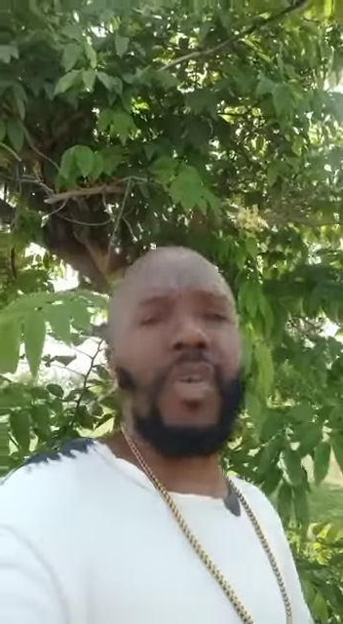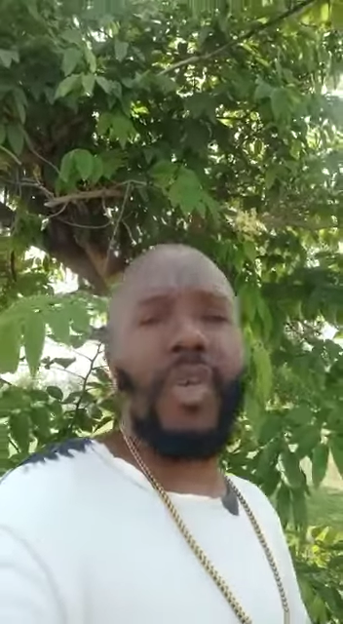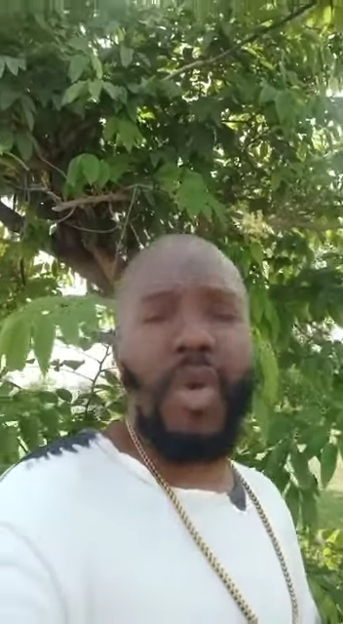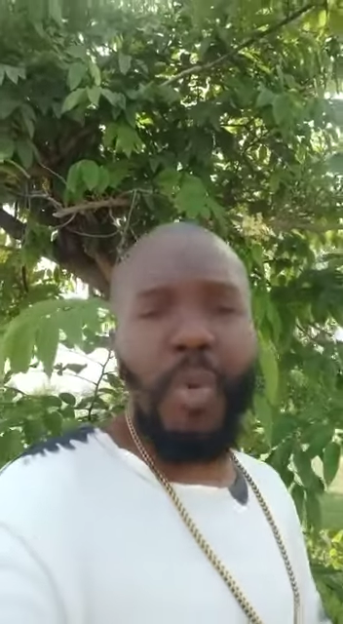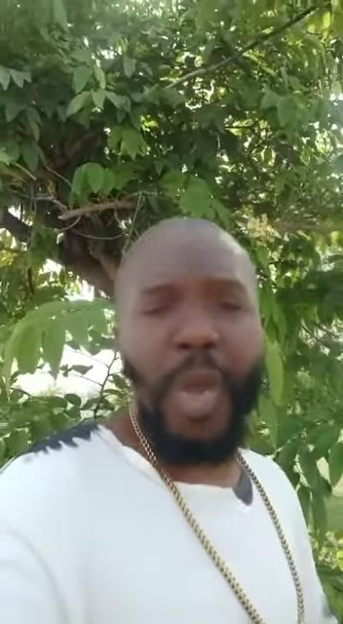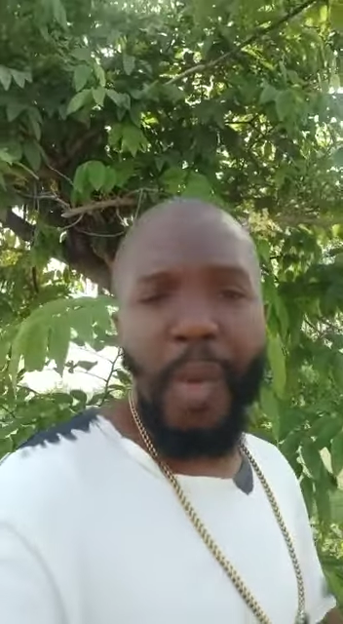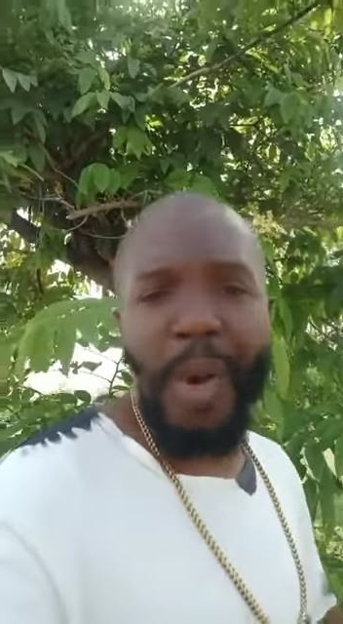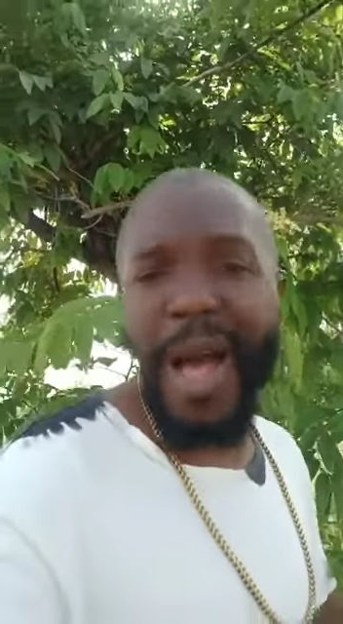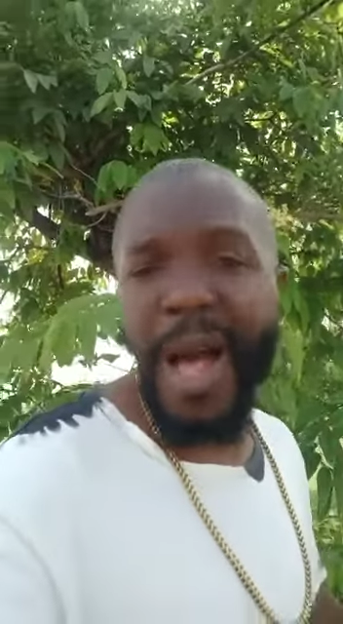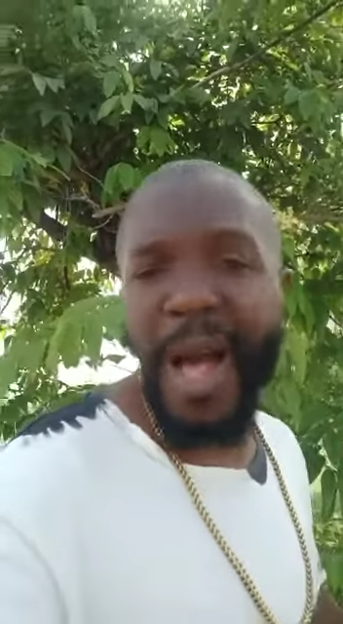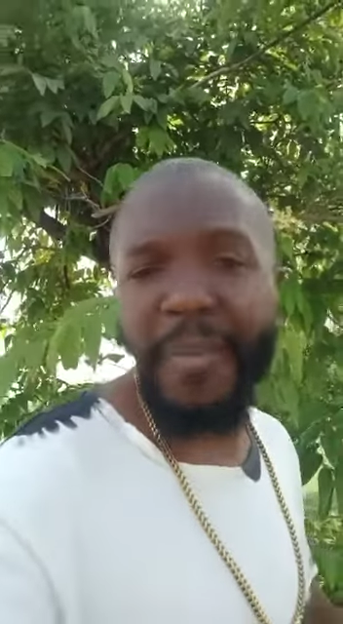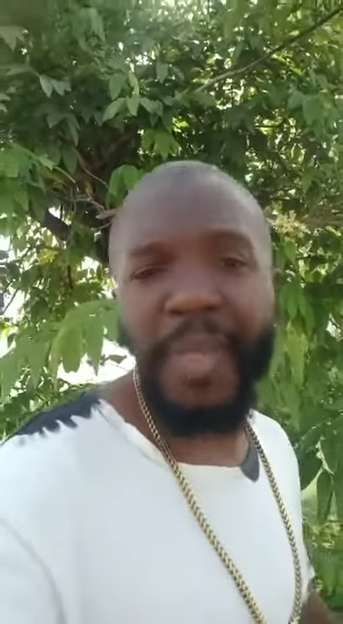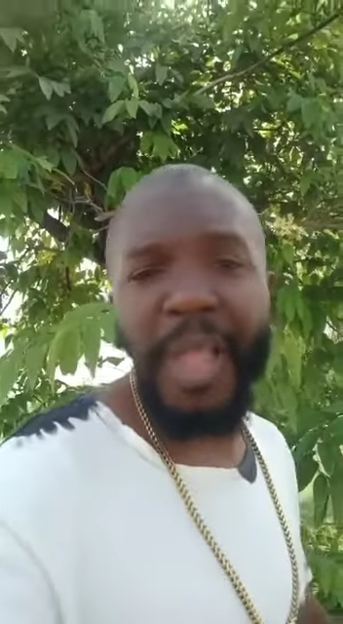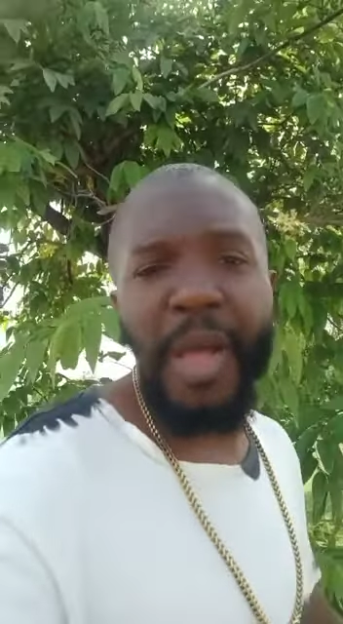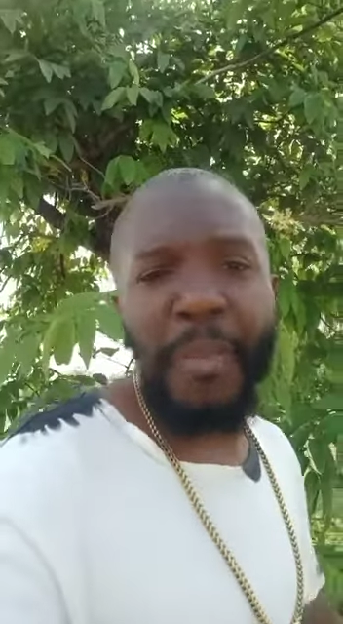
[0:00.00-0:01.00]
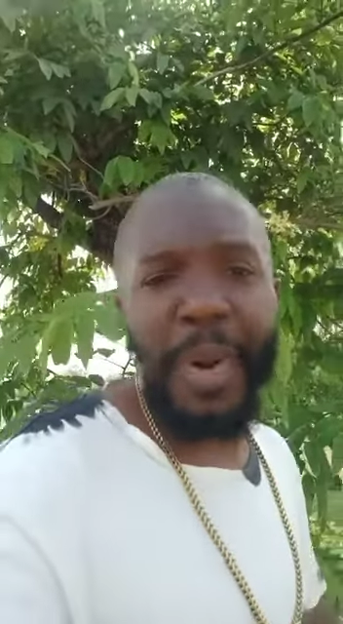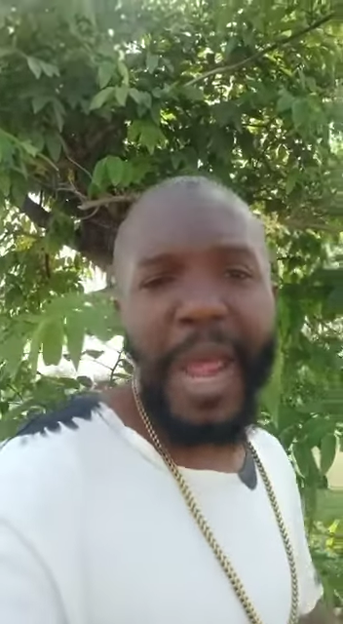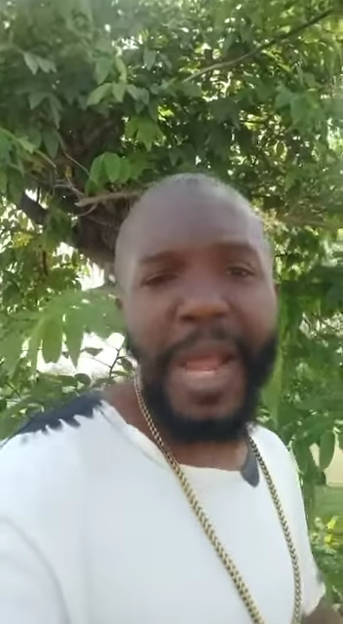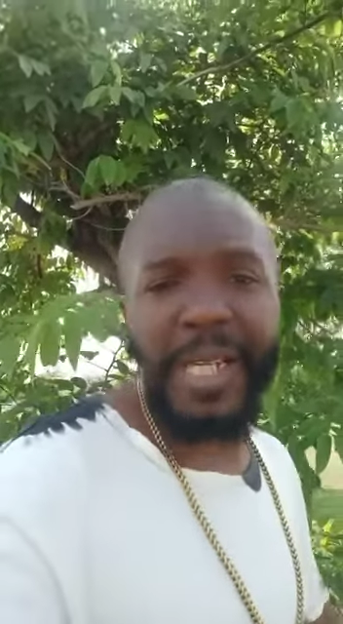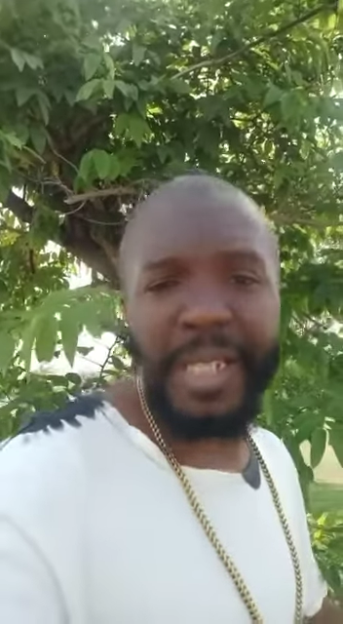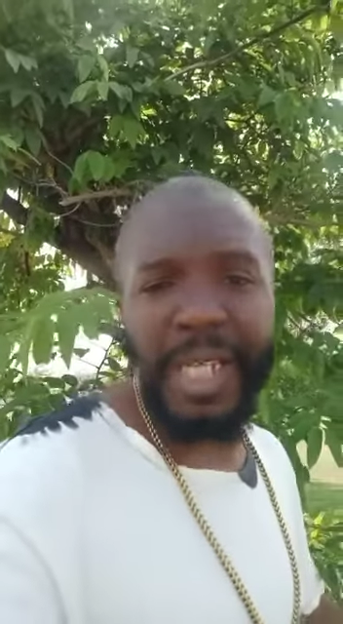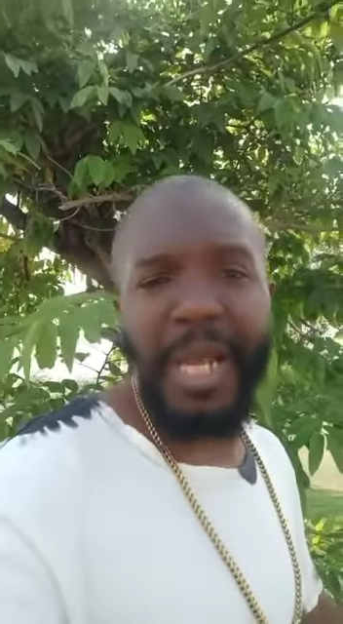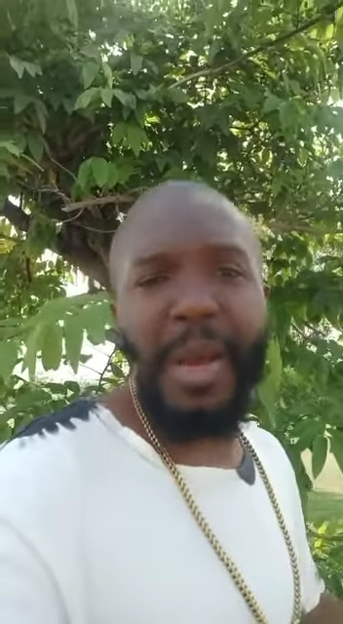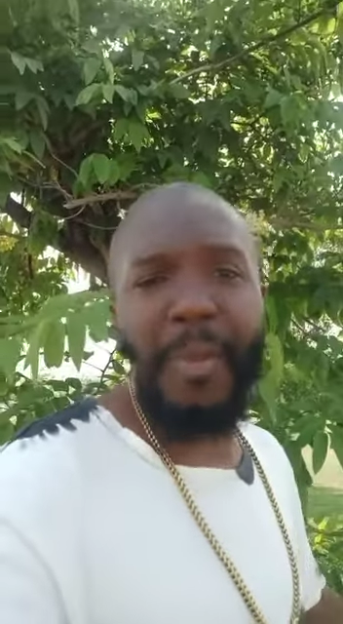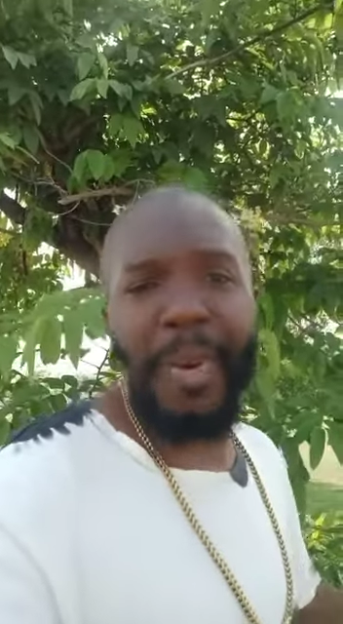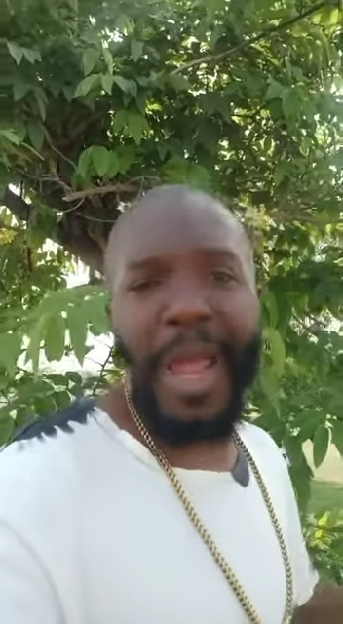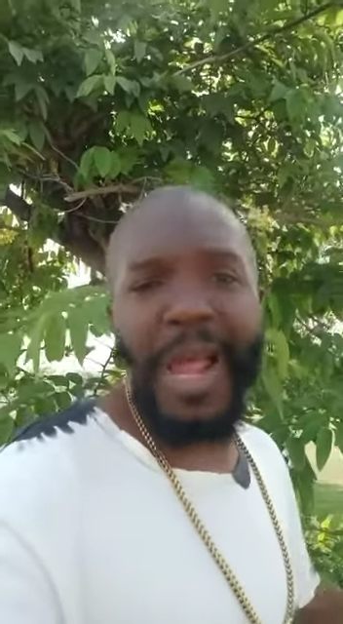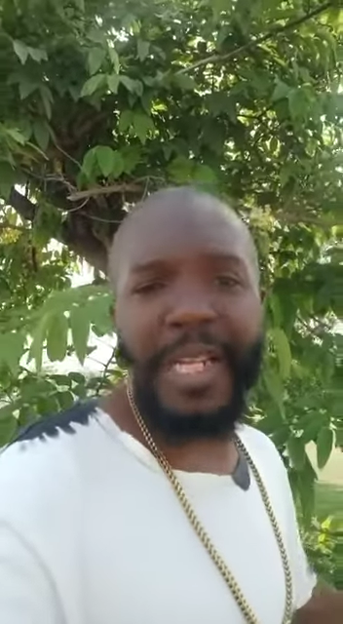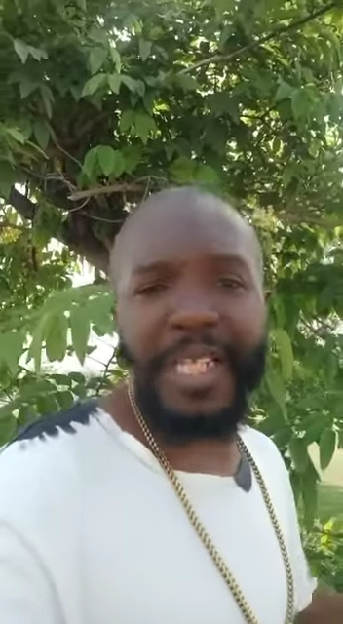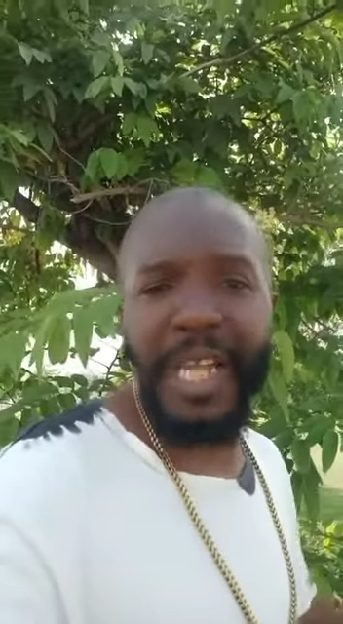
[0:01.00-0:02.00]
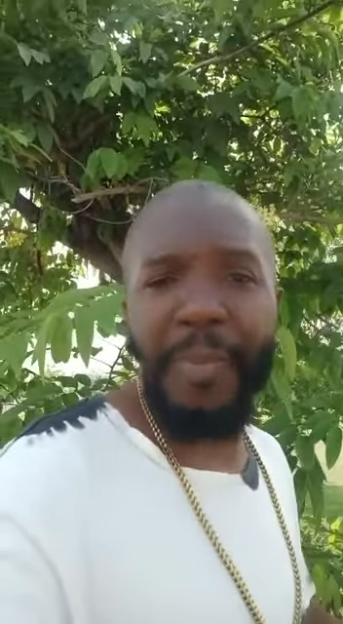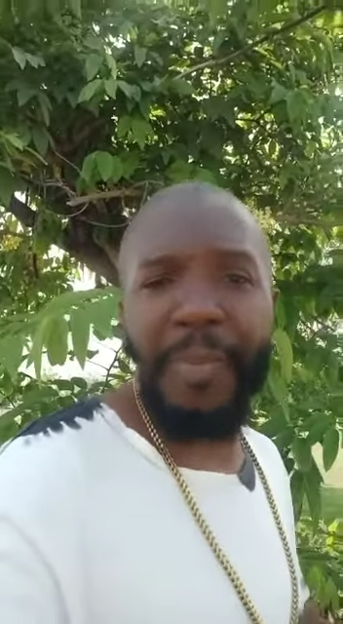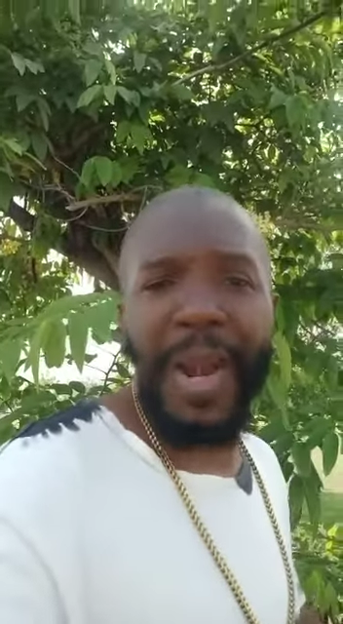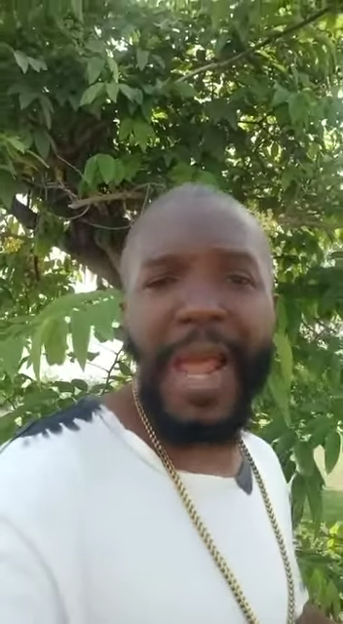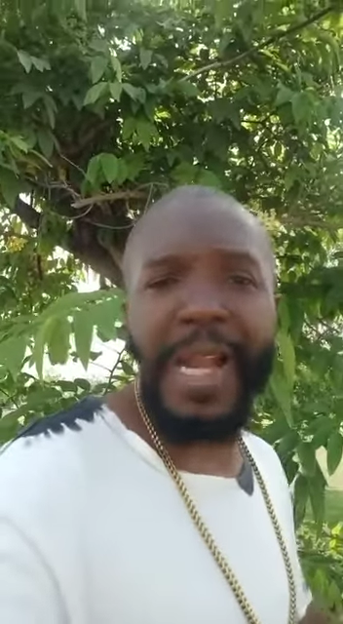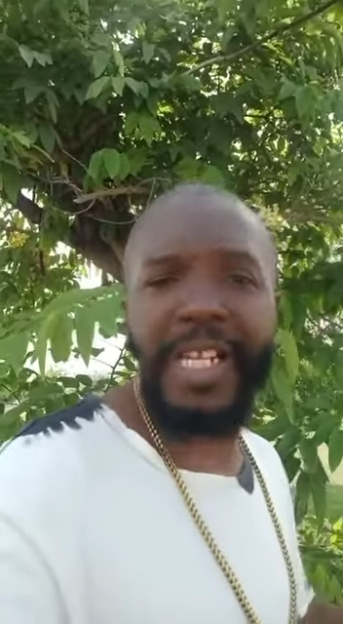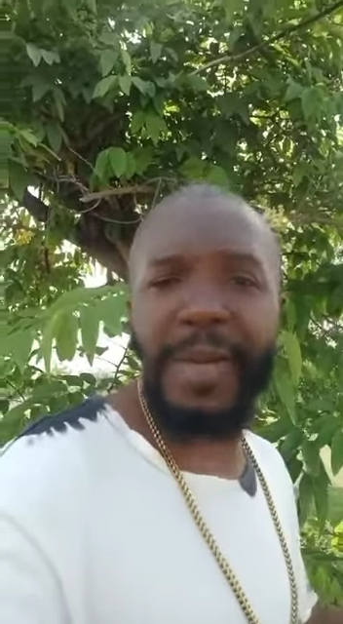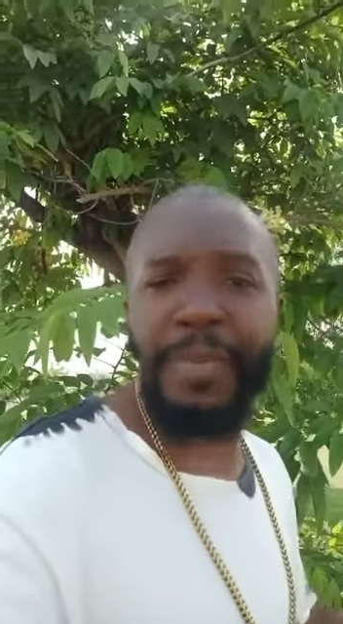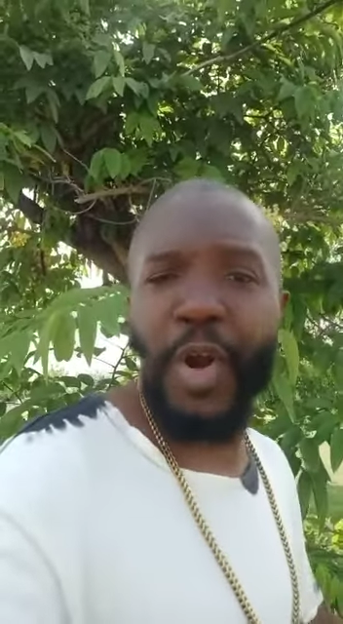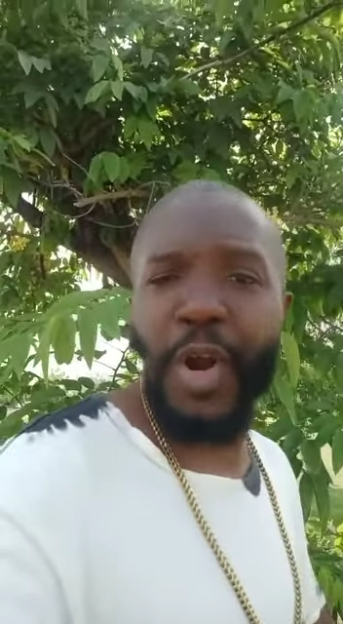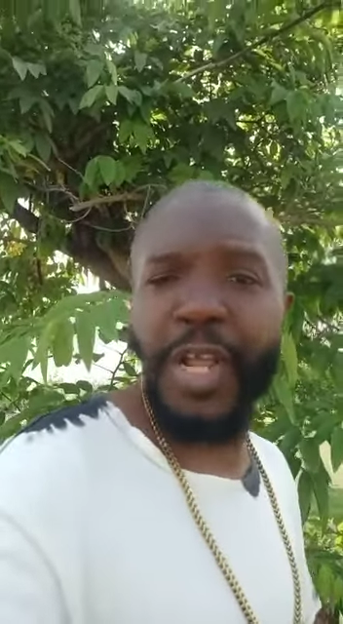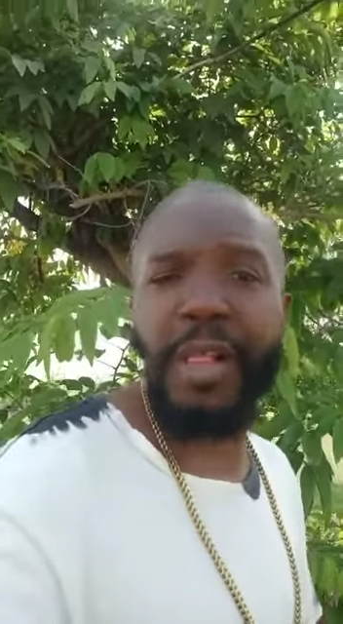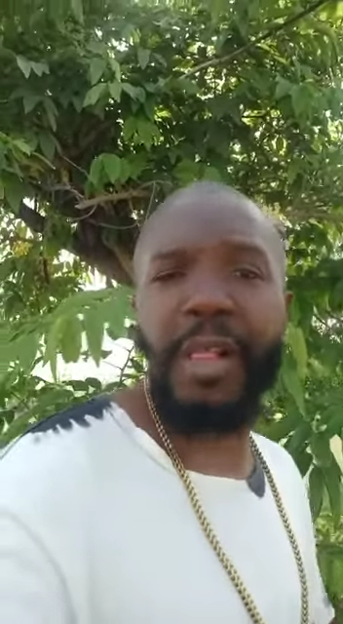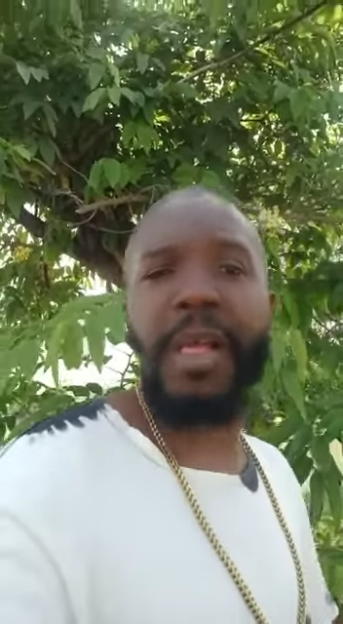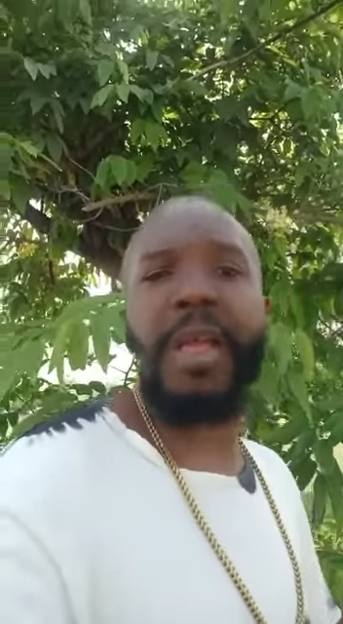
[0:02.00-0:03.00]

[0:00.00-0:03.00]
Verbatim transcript: We want plenty, plenty, plenty money.